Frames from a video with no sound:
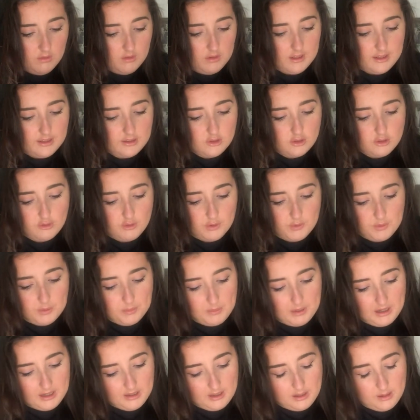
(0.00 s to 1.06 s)
well, that's just ruined.
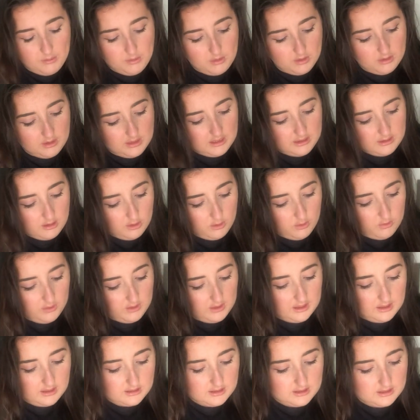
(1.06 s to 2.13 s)
the back of that one. These are
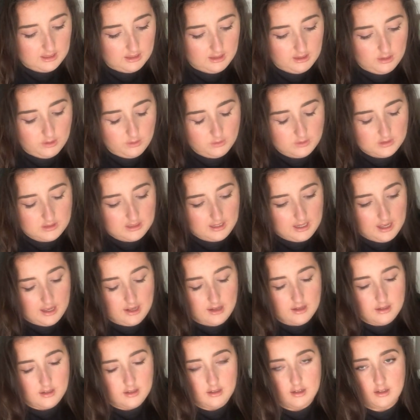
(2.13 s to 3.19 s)
lovely little sticky notes
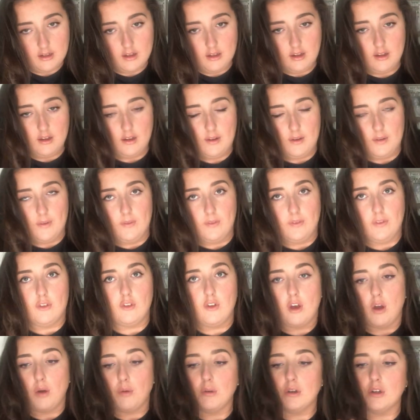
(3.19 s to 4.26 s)
again.
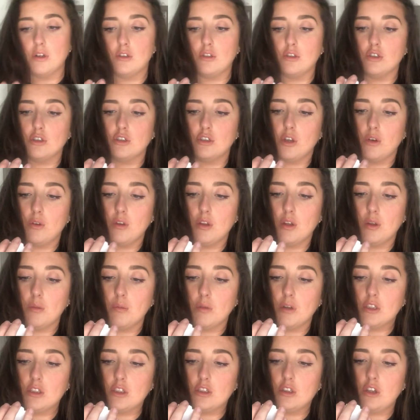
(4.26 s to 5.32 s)
So I will just show you them,
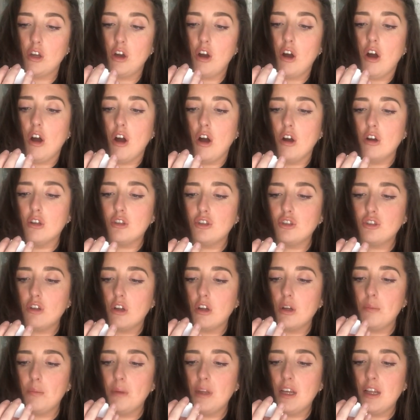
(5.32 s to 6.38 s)
which is our
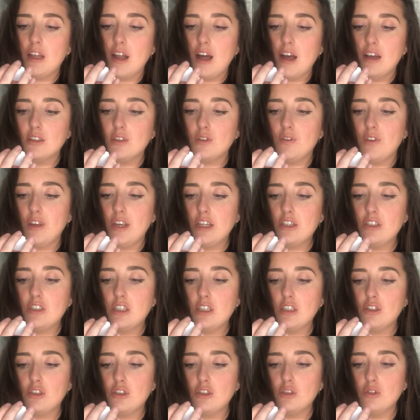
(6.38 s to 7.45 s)
astronomy class, first
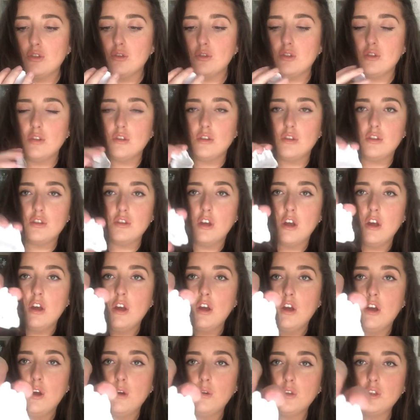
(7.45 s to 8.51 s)
year students,
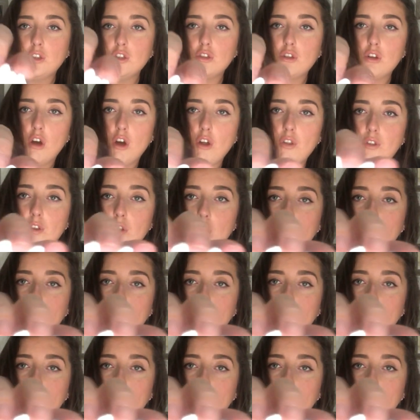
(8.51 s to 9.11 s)
which has got